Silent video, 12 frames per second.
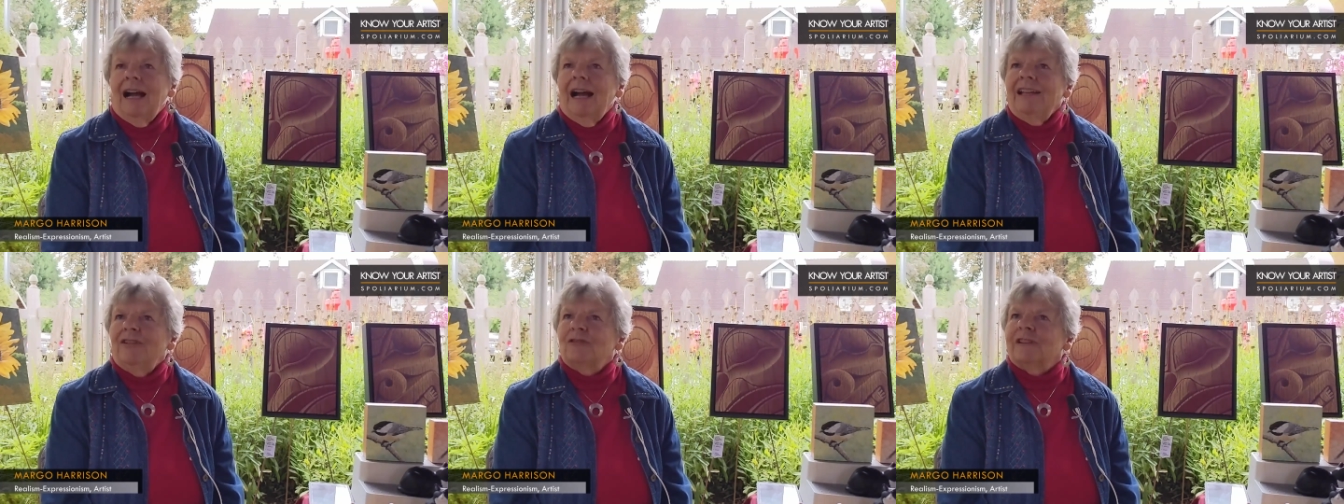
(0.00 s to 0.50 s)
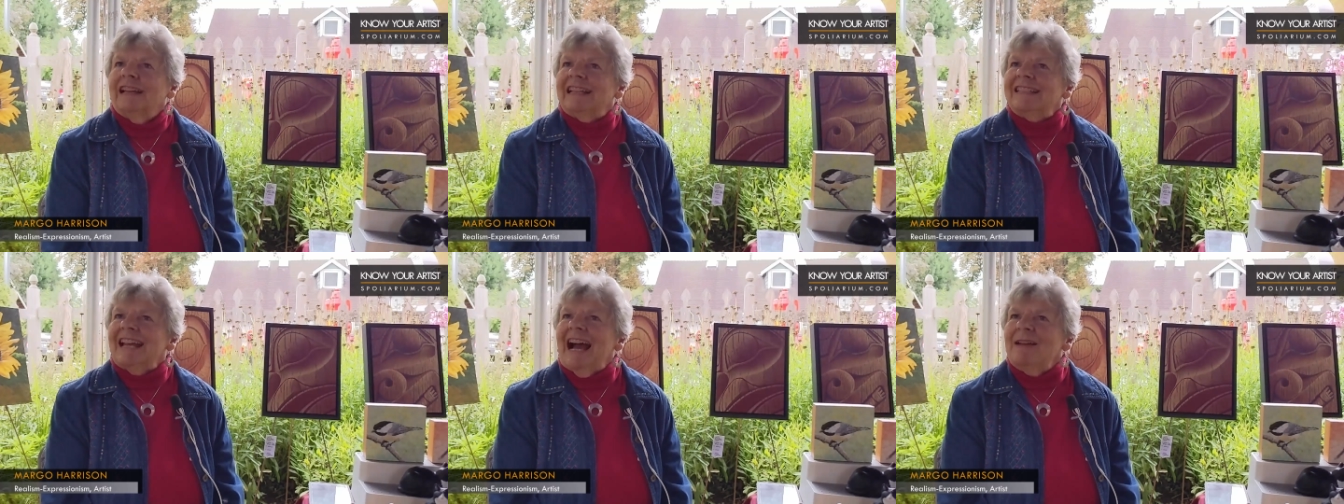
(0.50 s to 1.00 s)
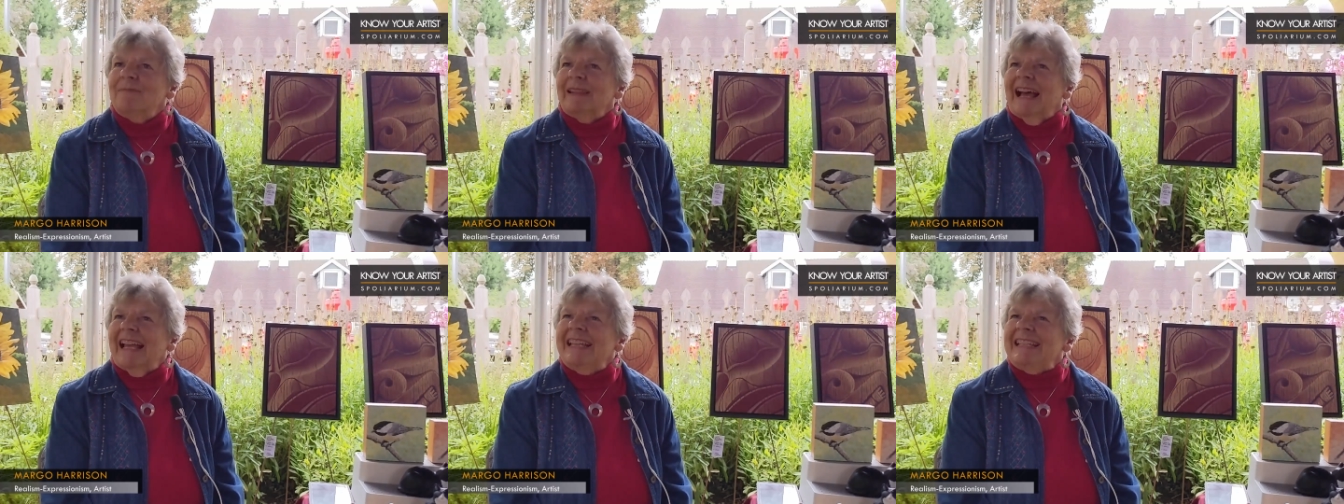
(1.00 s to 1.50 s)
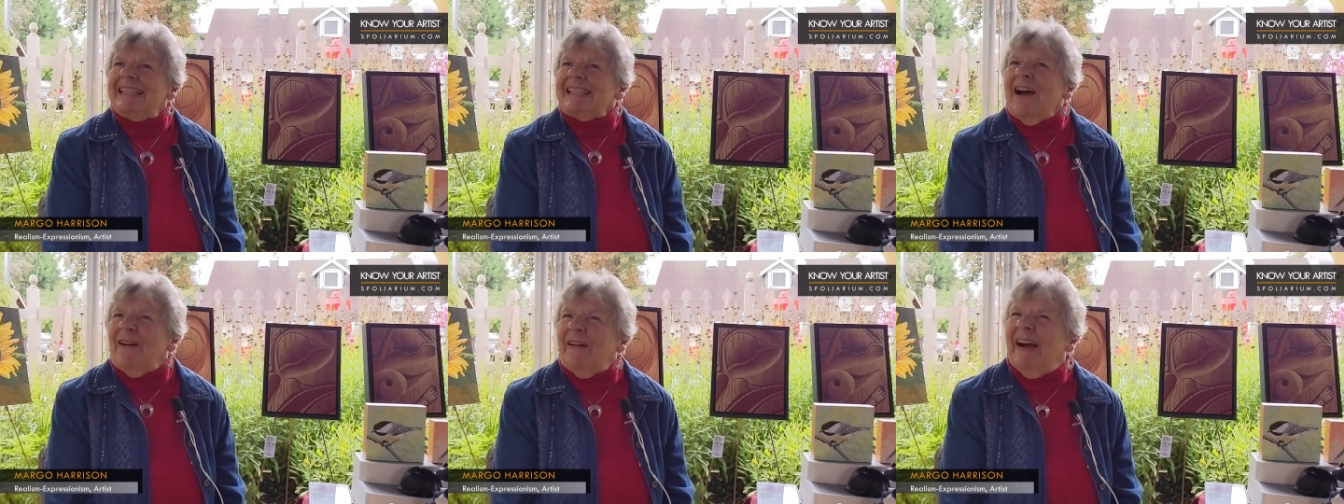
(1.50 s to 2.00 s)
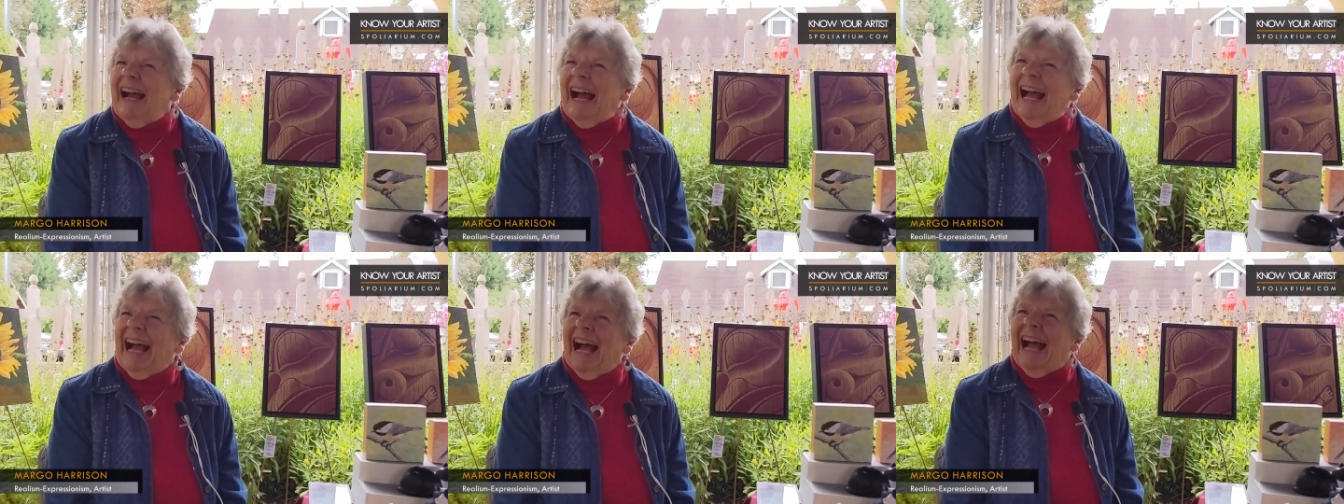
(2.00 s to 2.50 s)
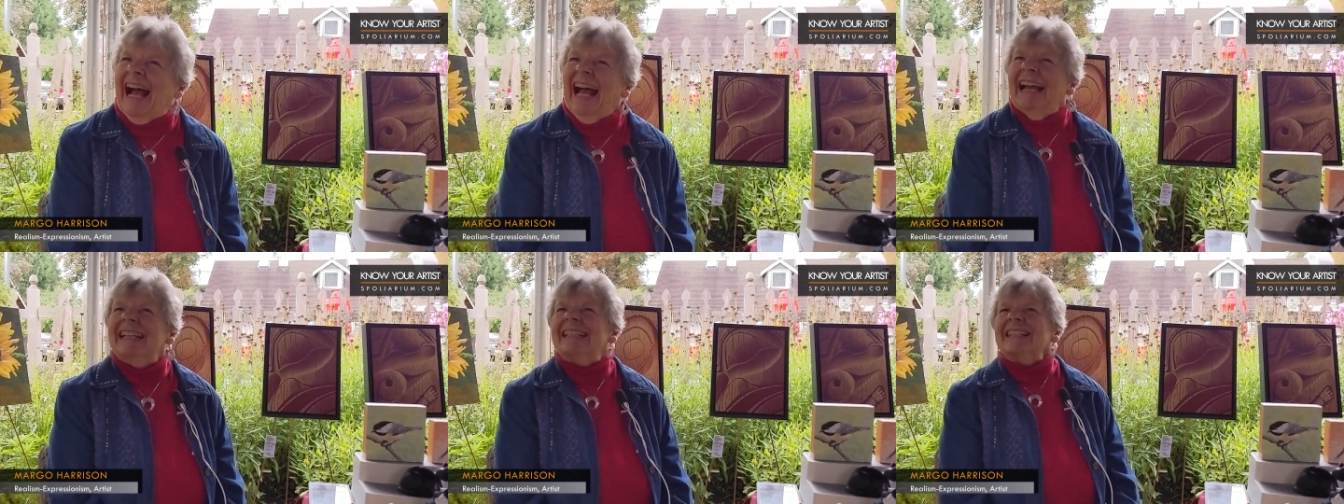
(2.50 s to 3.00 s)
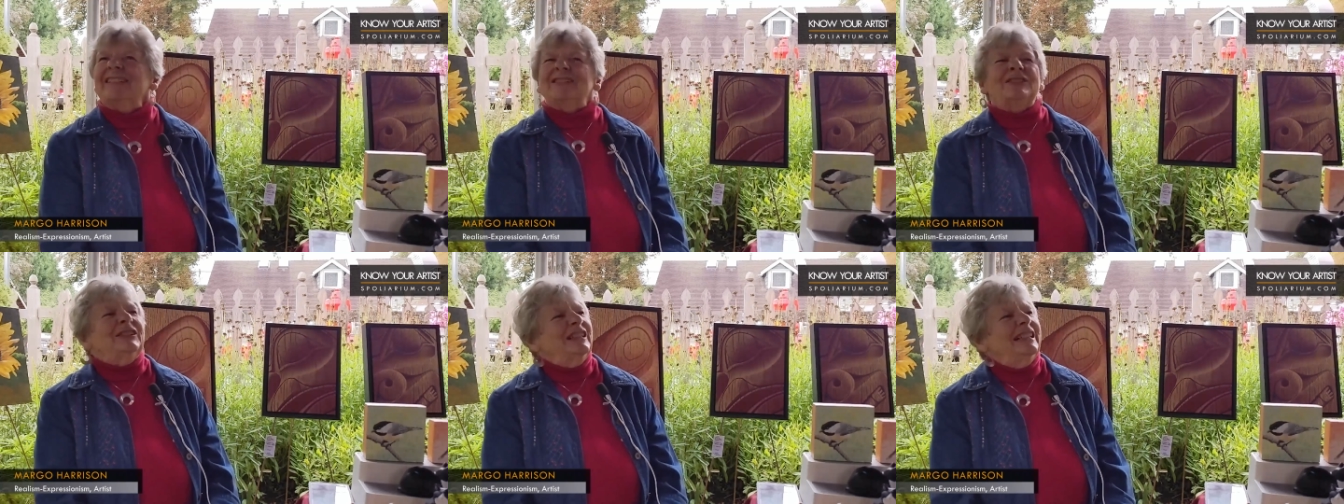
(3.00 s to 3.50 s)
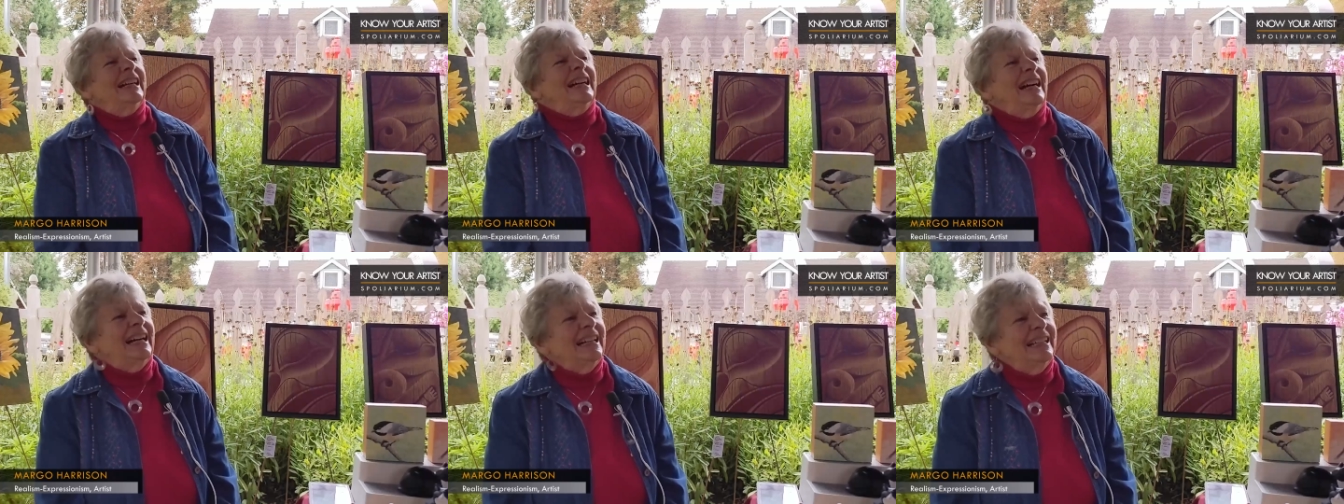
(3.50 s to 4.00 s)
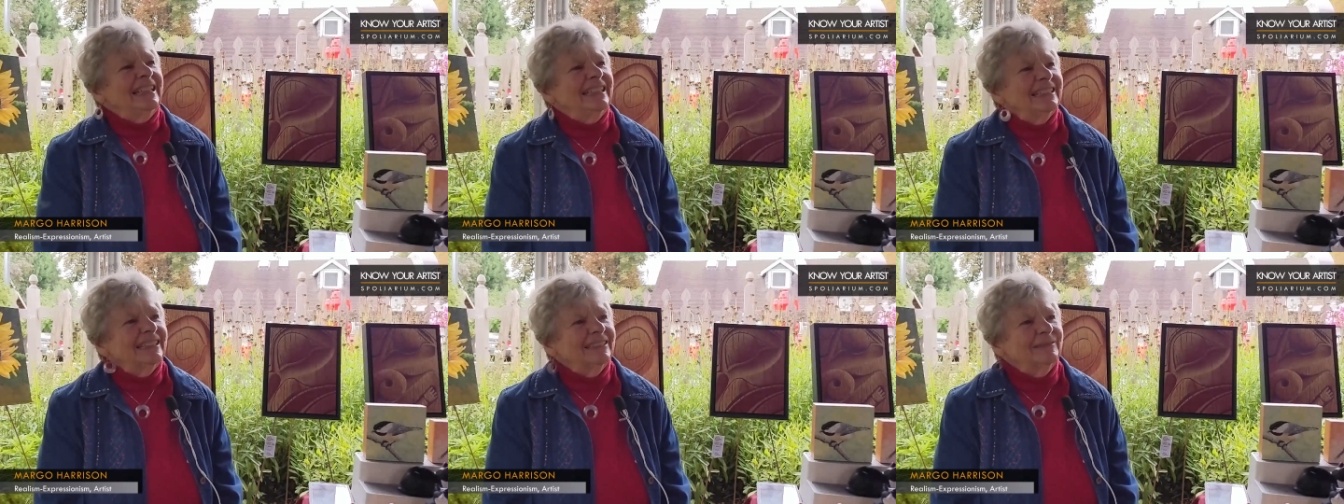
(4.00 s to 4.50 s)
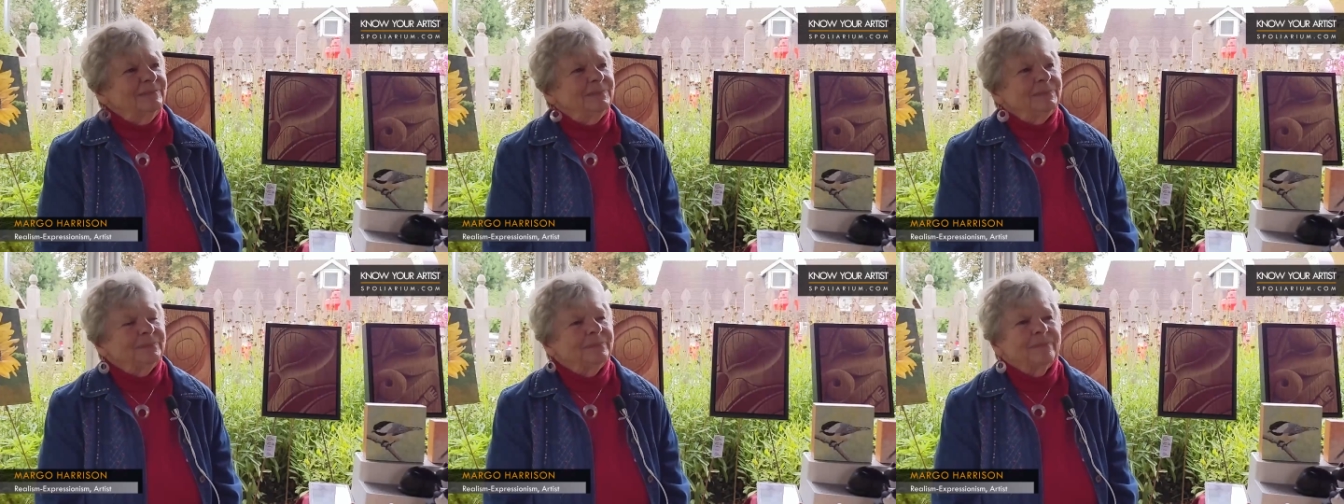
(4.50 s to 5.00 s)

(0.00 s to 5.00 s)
I don't like timelines, so I